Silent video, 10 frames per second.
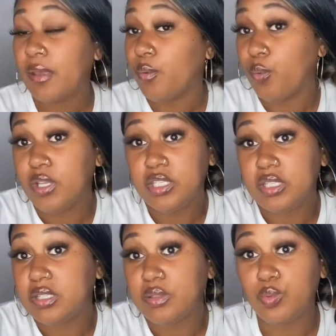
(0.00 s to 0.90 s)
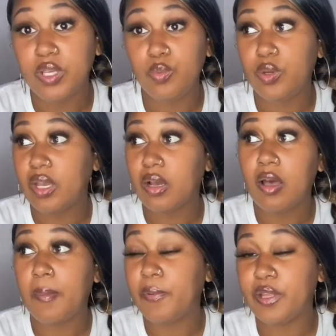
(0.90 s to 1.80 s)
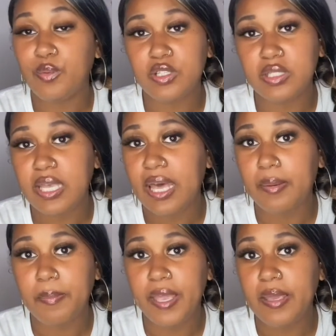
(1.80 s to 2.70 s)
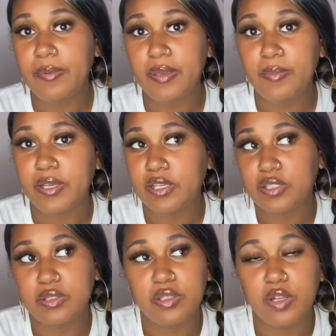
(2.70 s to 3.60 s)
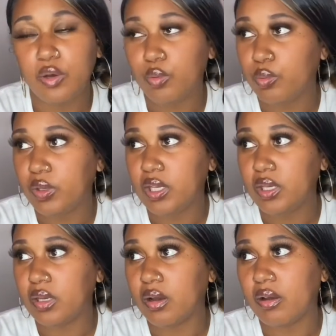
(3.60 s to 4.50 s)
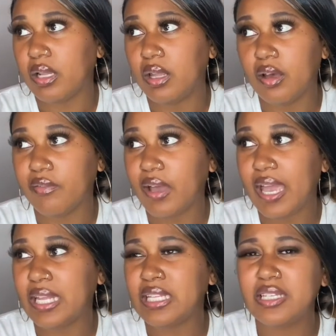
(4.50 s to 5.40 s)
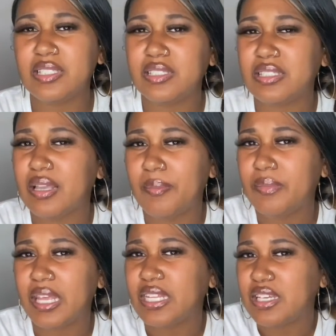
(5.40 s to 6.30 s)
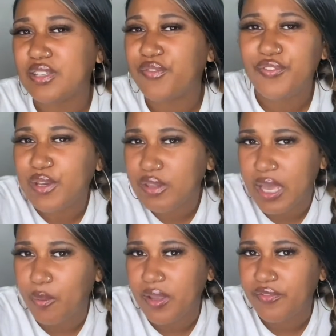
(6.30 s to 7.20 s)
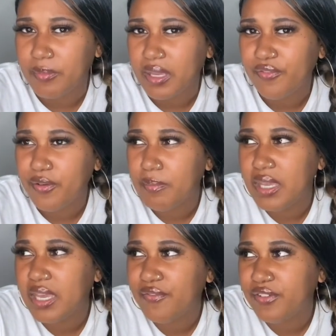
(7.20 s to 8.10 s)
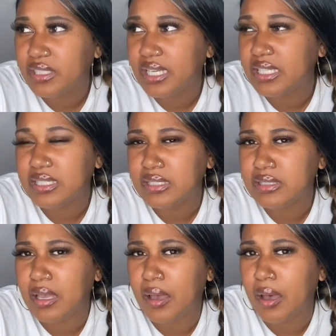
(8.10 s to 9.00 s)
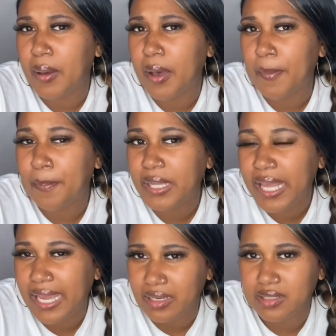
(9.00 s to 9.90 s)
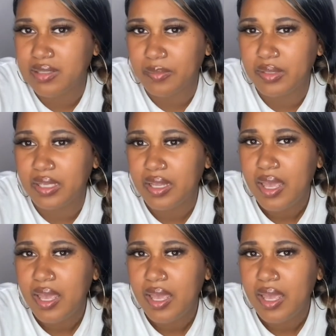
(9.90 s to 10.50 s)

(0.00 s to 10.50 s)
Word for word: we just we we a couple and we just had a baby because, you know, we are in love. Does something? It doesn't feel that way for me. For me, I feel like this is a, a, a plan or something.